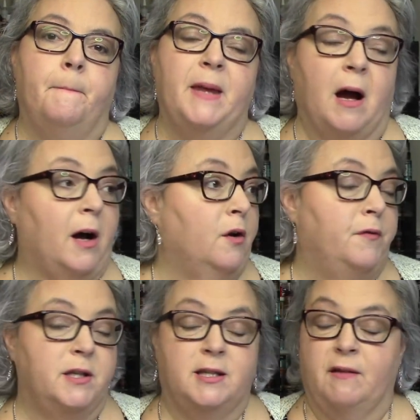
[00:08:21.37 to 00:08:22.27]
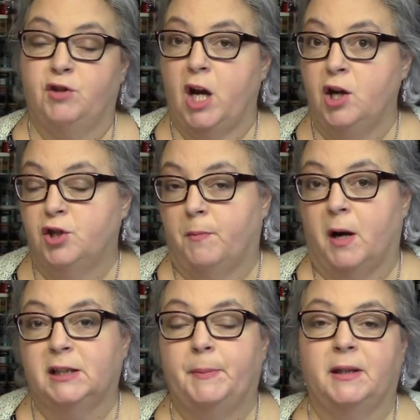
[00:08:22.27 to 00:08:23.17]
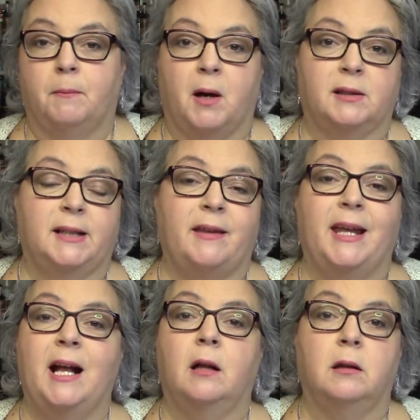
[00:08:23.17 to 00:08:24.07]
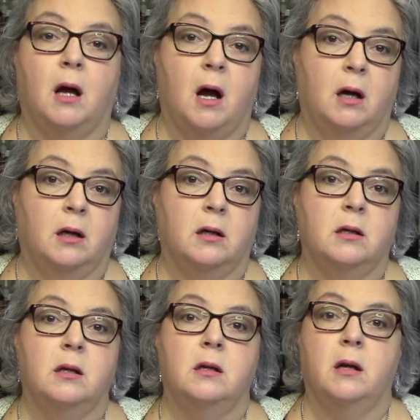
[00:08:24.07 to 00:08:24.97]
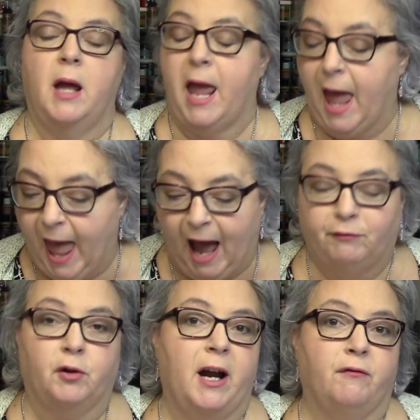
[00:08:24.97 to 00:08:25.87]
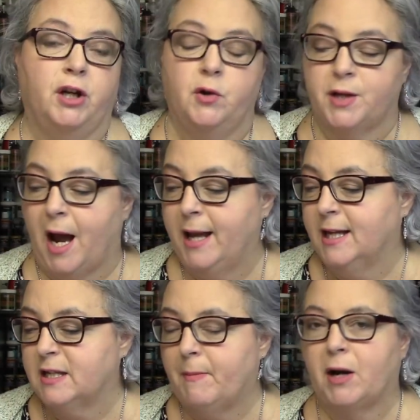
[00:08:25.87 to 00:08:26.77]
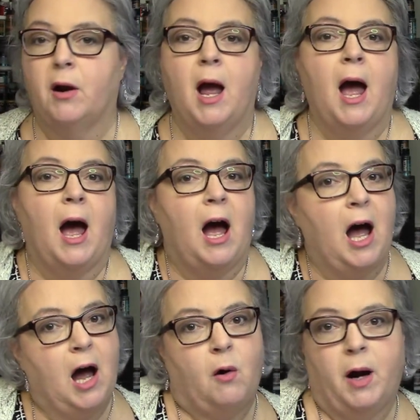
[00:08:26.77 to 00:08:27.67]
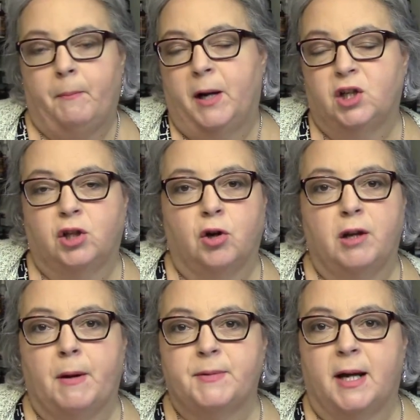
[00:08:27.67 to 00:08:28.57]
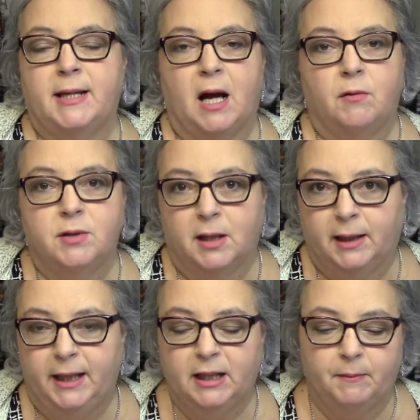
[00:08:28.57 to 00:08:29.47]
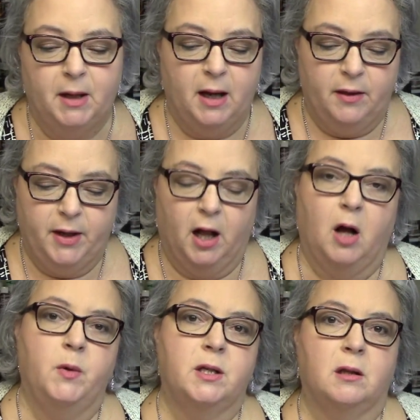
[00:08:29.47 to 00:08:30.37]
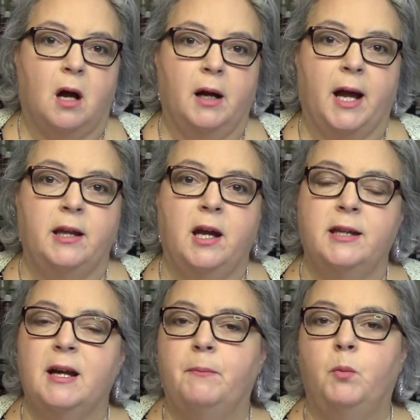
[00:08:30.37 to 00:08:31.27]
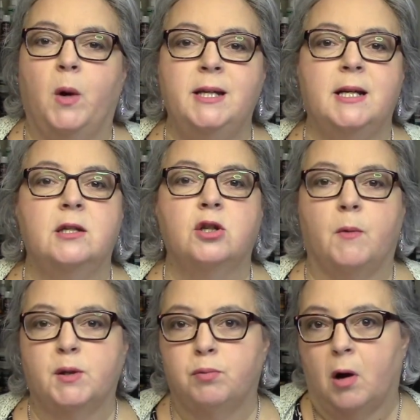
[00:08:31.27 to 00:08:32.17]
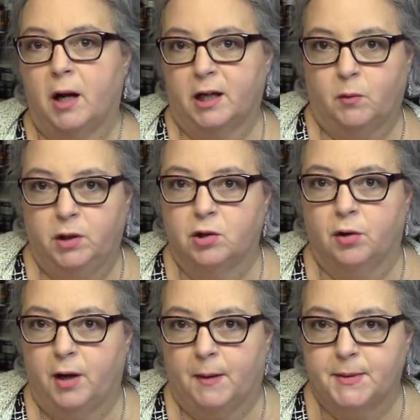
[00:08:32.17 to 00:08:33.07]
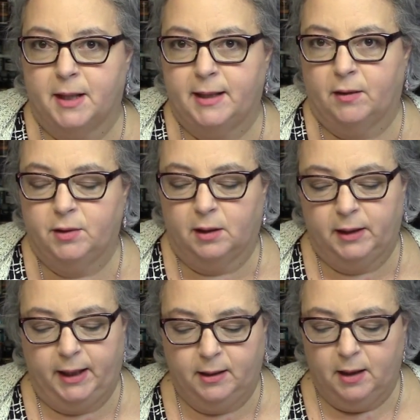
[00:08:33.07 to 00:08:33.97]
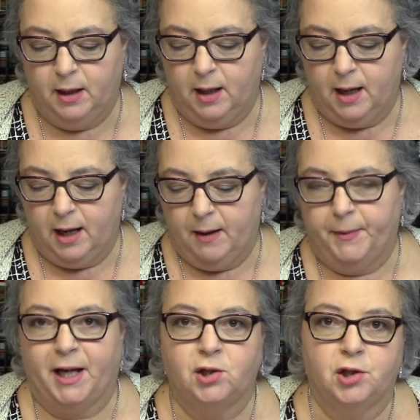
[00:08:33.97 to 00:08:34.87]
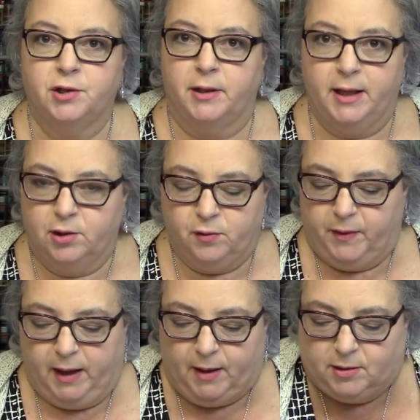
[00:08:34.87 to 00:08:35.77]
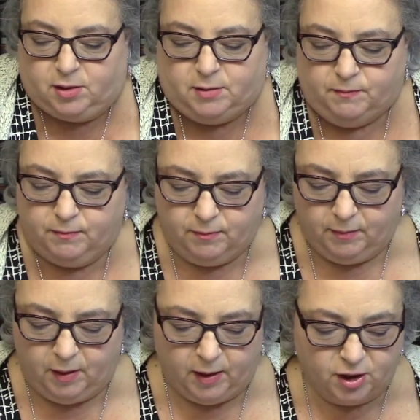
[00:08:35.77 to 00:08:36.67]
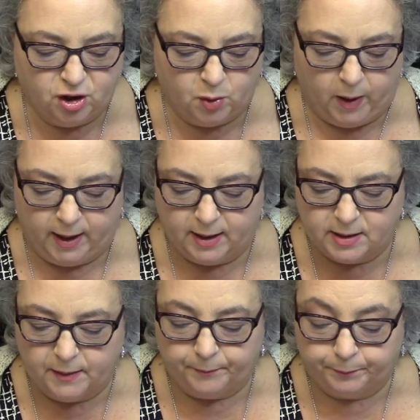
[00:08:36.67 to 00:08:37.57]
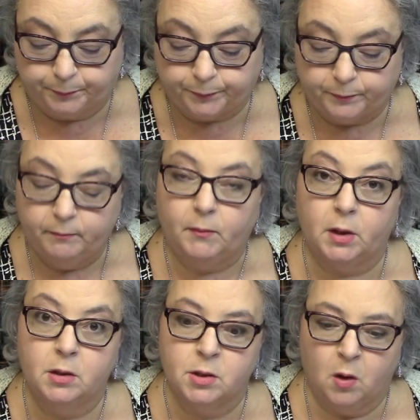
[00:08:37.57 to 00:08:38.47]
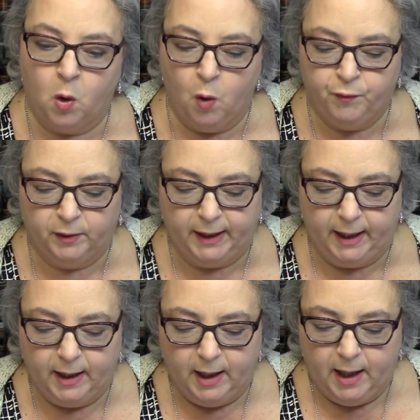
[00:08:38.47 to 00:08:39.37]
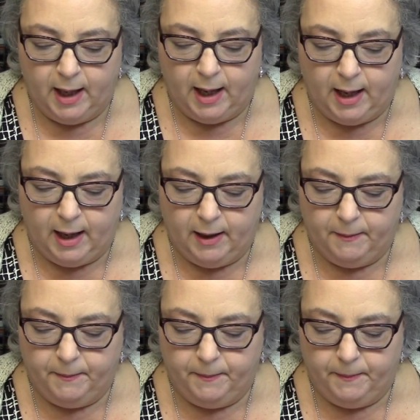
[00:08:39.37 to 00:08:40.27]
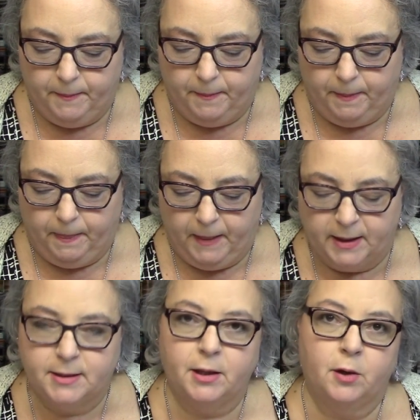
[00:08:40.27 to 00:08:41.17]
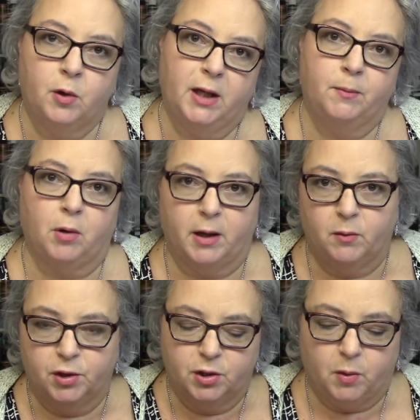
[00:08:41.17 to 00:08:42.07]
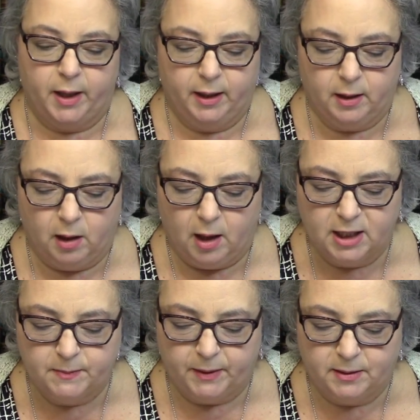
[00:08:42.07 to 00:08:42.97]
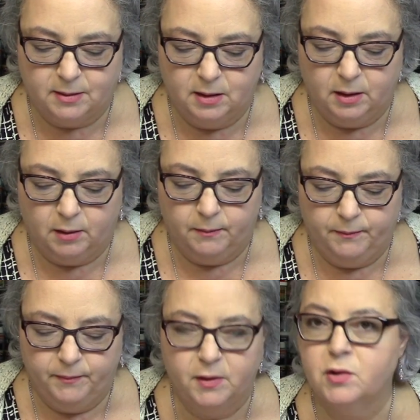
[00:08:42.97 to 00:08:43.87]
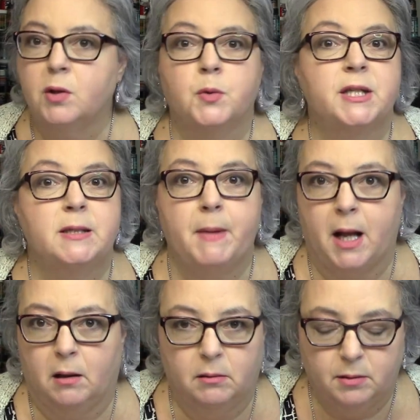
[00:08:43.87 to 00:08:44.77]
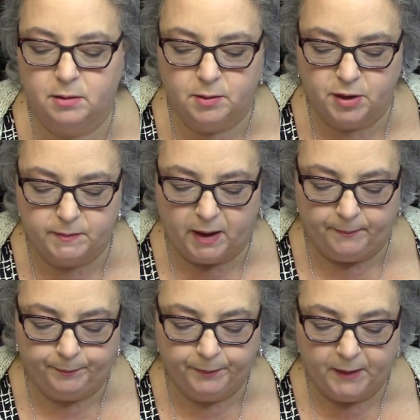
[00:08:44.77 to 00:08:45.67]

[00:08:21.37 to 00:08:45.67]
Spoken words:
Now, I don't know if they've changed the bottles, but the bottles, they clog after every use. It doesn't matter how much I turn them upside down to clean them, they always clog, and you end up wasting so much product when you turn it upside down to clean. But that's just the nature of the game. That's just, you know, that's just the way it is. So hopefully, and it's an acrylic product, which is why it clogs, but you know, there's no smell. There's no smell.